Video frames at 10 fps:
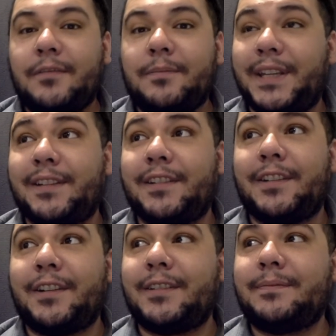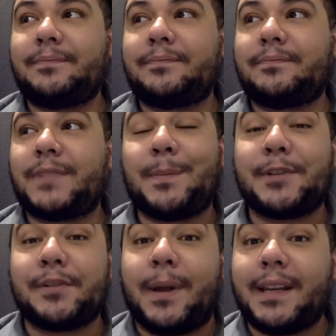be good, or pretty much
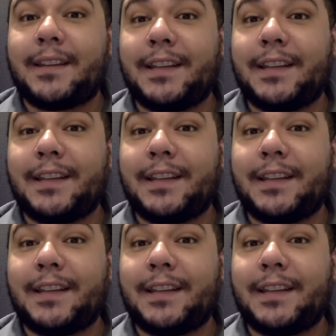do anything.